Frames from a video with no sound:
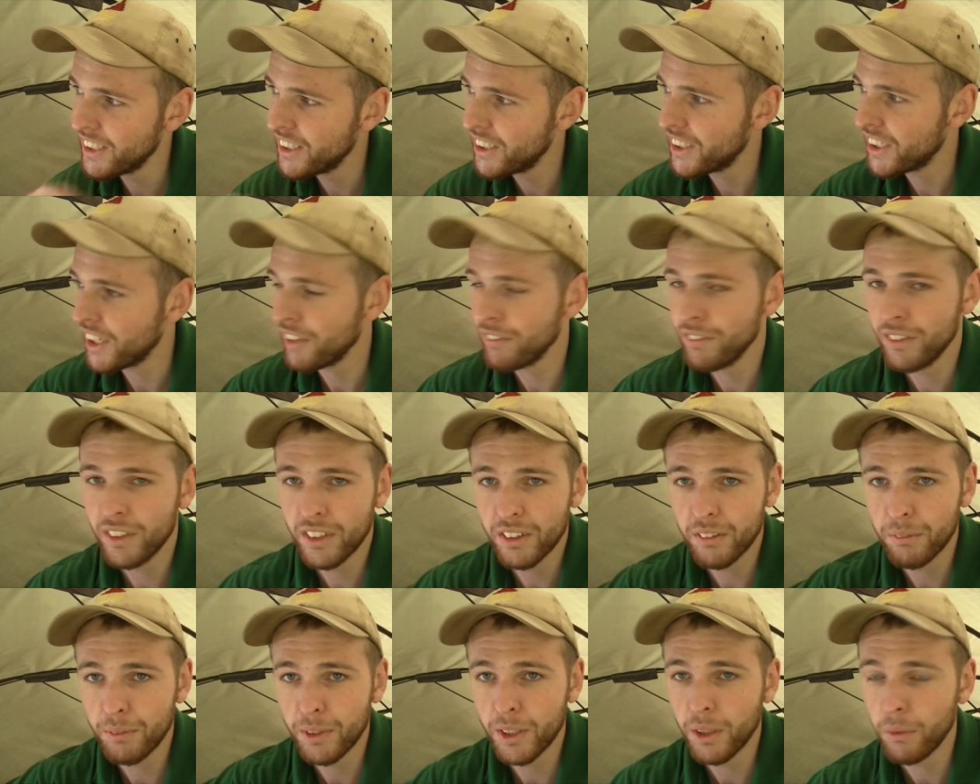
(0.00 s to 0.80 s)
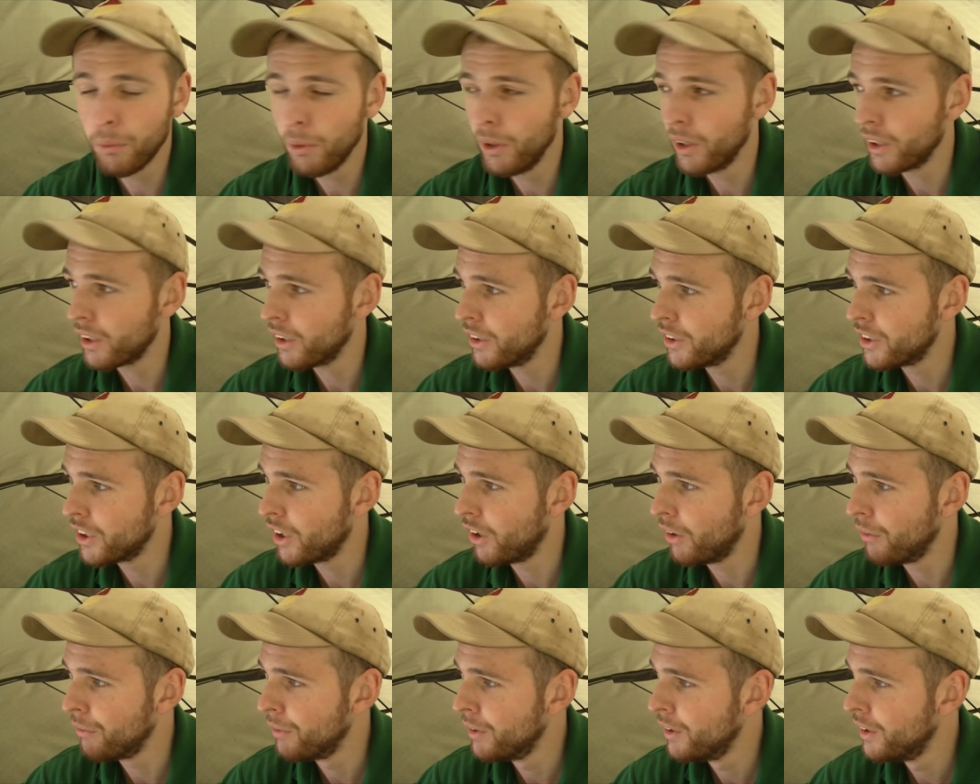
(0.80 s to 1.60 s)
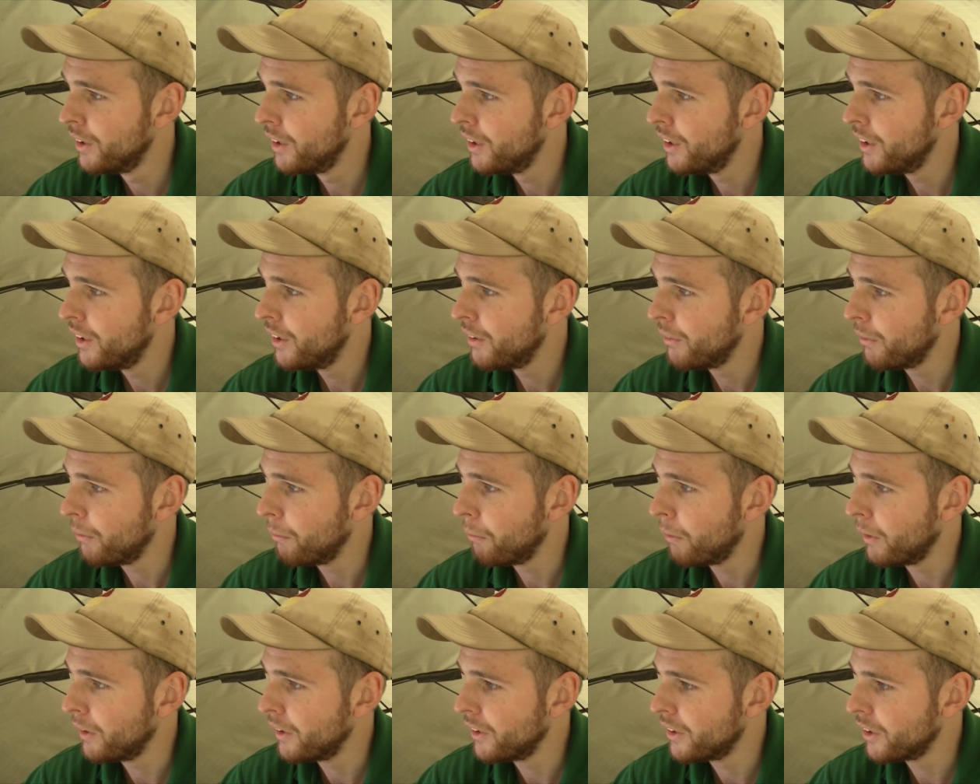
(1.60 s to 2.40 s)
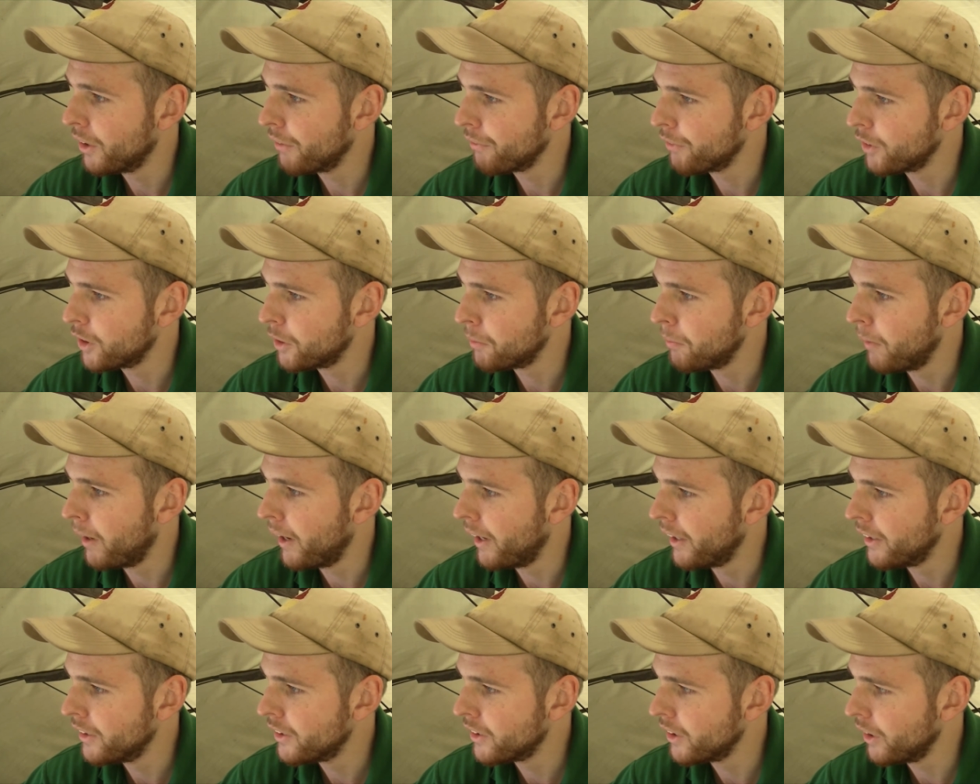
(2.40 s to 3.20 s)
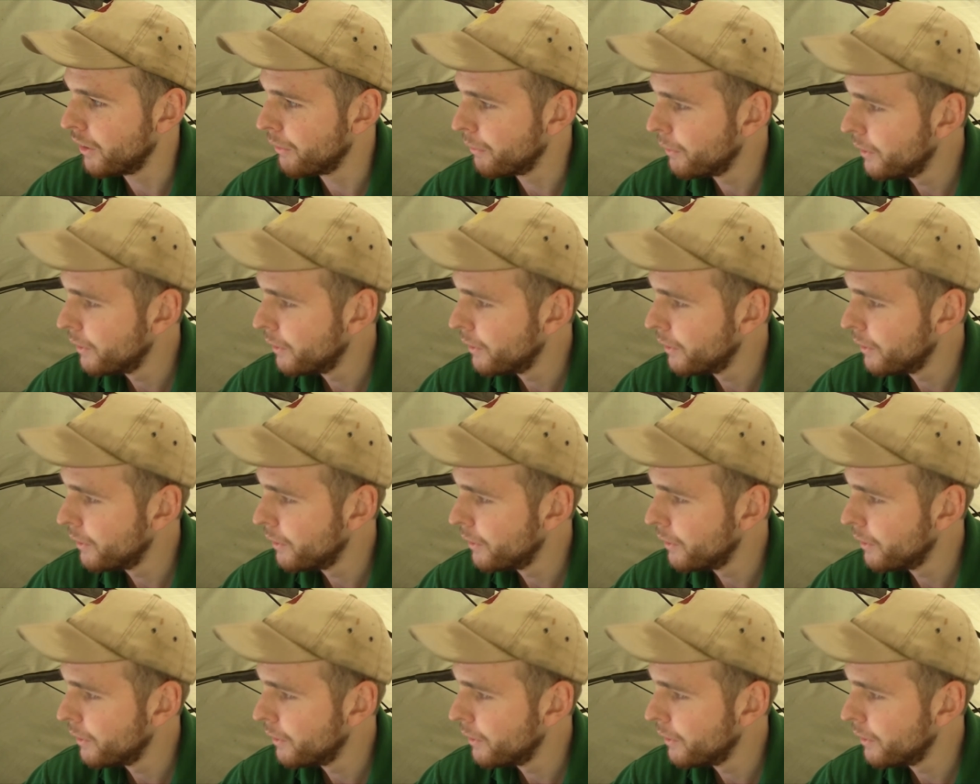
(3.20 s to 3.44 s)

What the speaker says: 7 and be at work on time. Plenty of time to spare, so